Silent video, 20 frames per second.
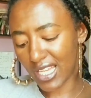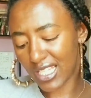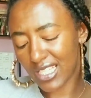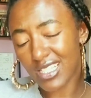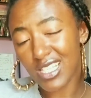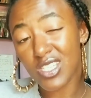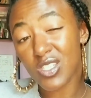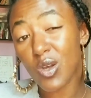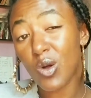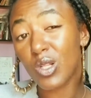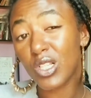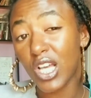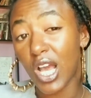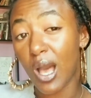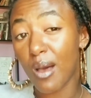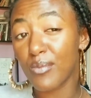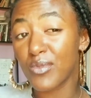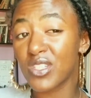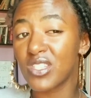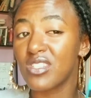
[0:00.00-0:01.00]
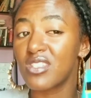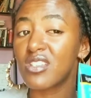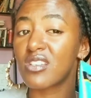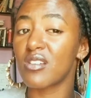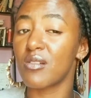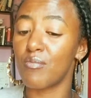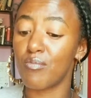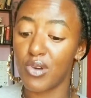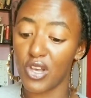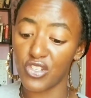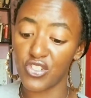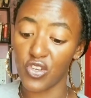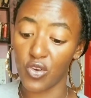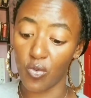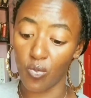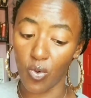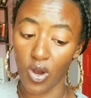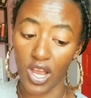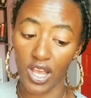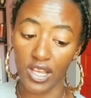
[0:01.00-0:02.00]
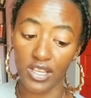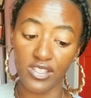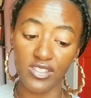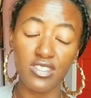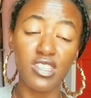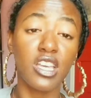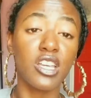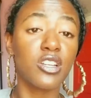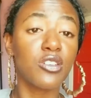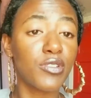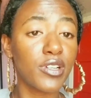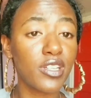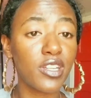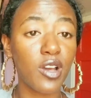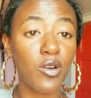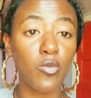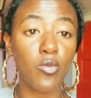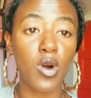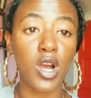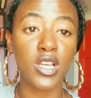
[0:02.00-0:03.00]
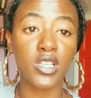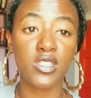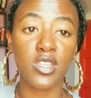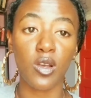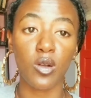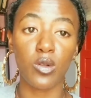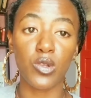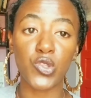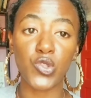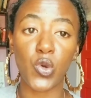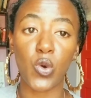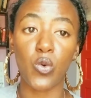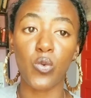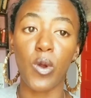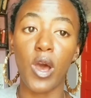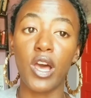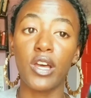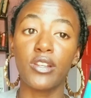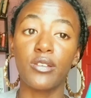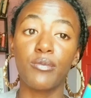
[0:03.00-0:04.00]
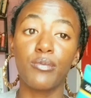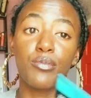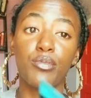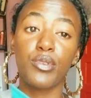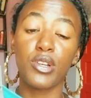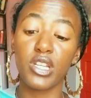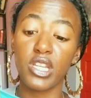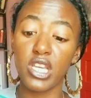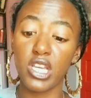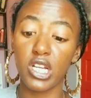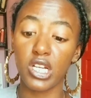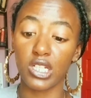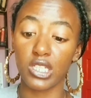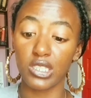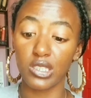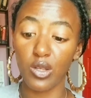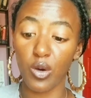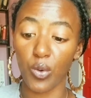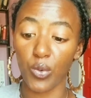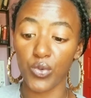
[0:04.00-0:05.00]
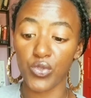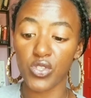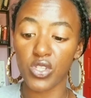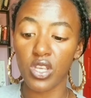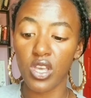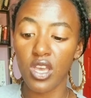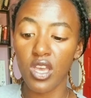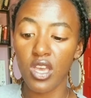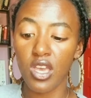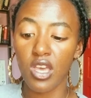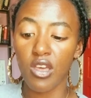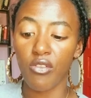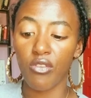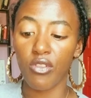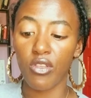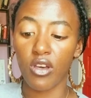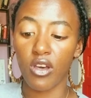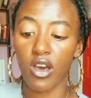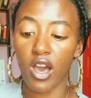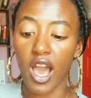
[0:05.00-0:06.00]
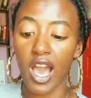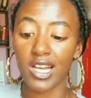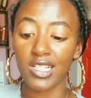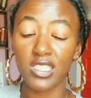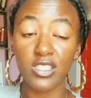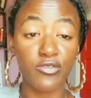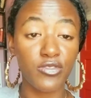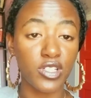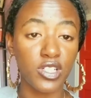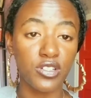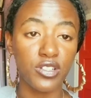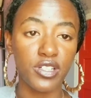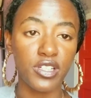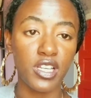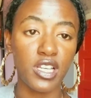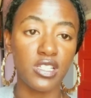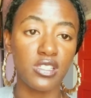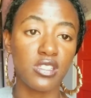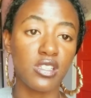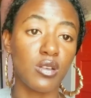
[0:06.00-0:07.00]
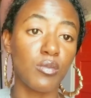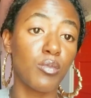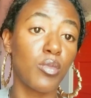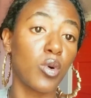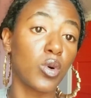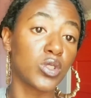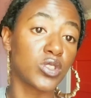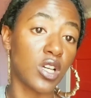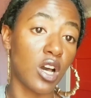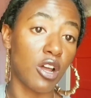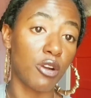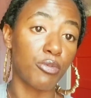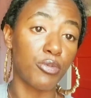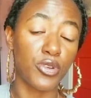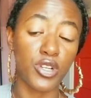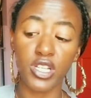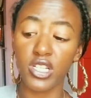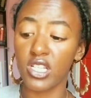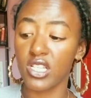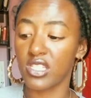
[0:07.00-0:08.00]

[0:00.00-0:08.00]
this all comes to budget wise. Ingredient wise, they also run pretty close. the active ingredients in both are pretty